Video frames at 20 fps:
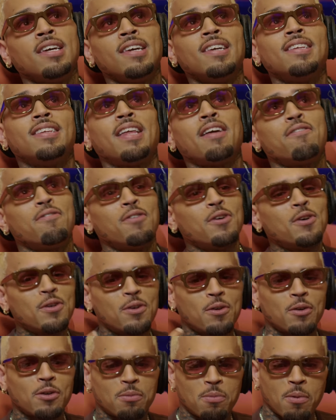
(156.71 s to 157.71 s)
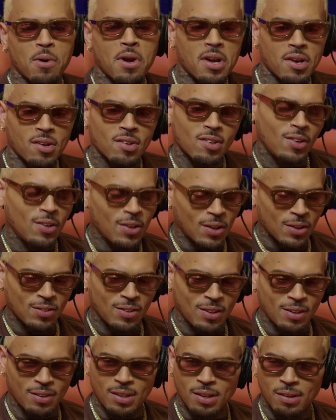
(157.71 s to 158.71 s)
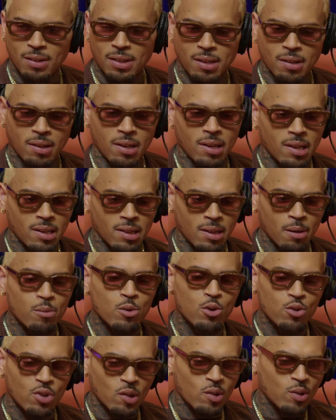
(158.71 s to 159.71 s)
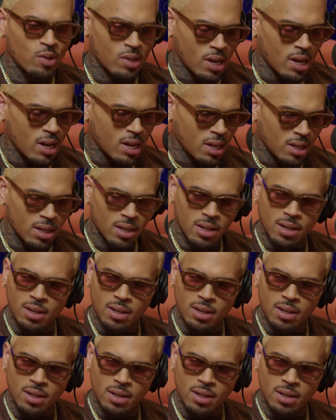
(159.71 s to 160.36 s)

they full Chris Brown. You know, the the the the musical side. Yeah.